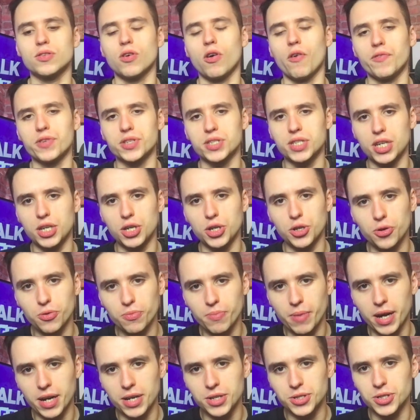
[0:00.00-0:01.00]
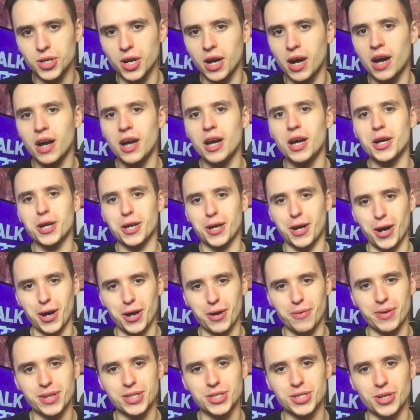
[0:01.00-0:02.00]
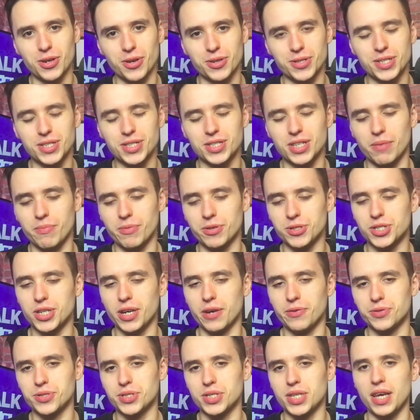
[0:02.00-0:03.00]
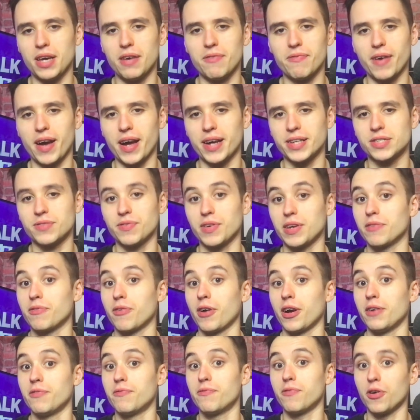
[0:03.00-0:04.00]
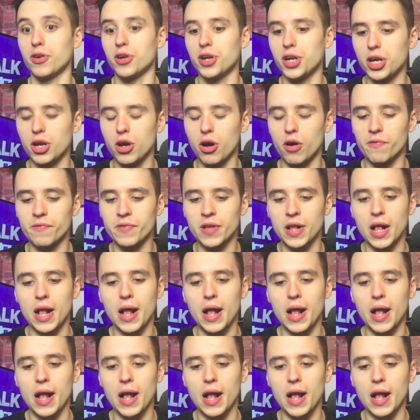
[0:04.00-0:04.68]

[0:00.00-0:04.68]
obviously, new manager Carlo Ancelotti, someone Chelsea fans think very fondly of.